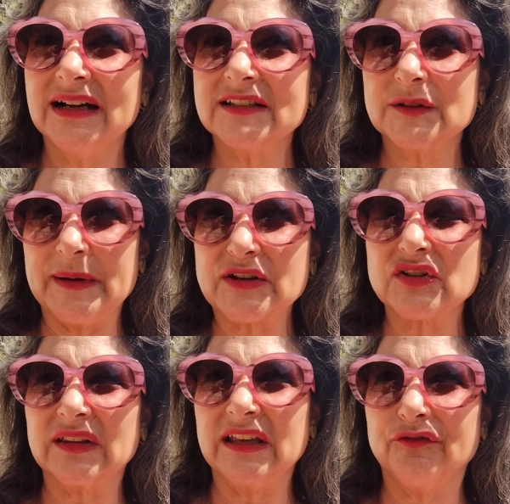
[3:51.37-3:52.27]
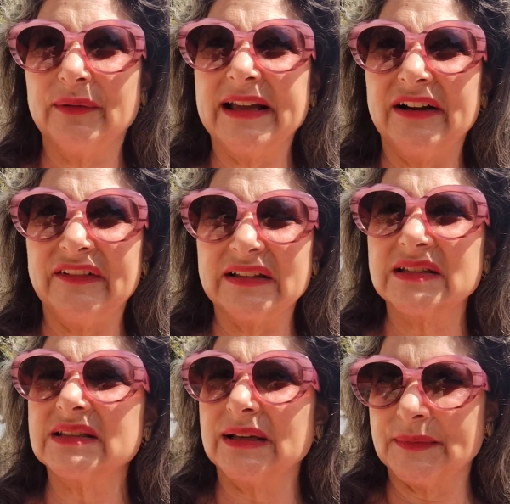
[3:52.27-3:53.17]
especially if we have
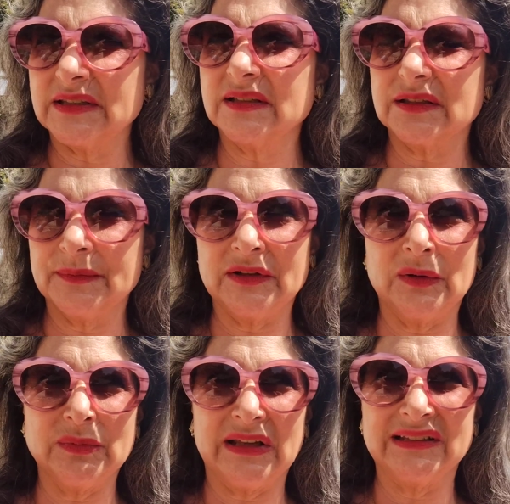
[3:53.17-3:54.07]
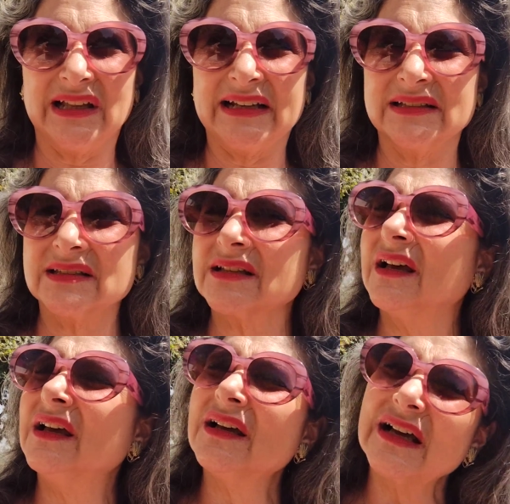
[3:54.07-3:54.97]
anti Semitism in our bloodlines.
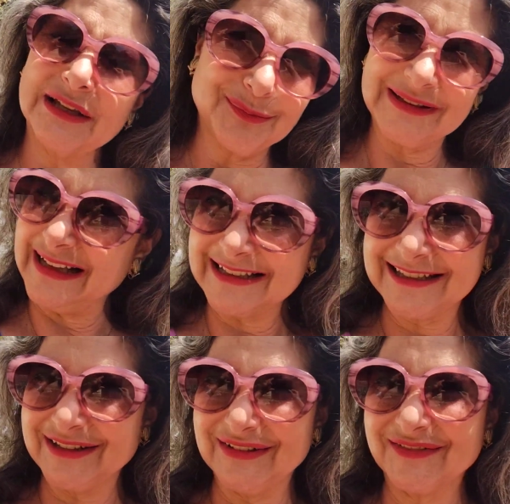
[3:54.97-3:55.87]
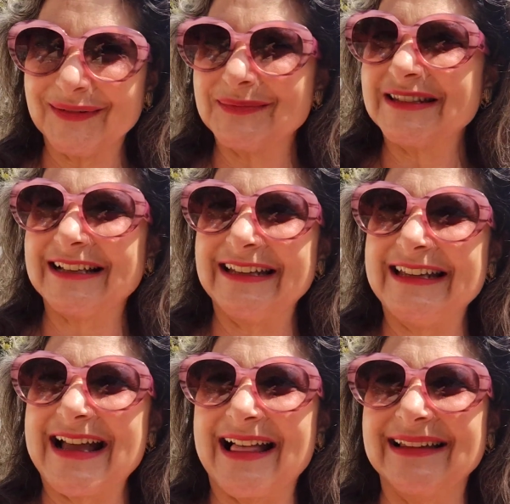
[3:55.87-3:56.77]
God bless you from
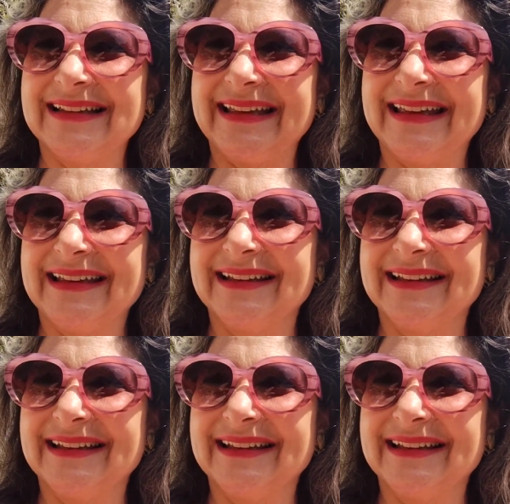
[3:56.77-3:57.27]
sunny Galilee.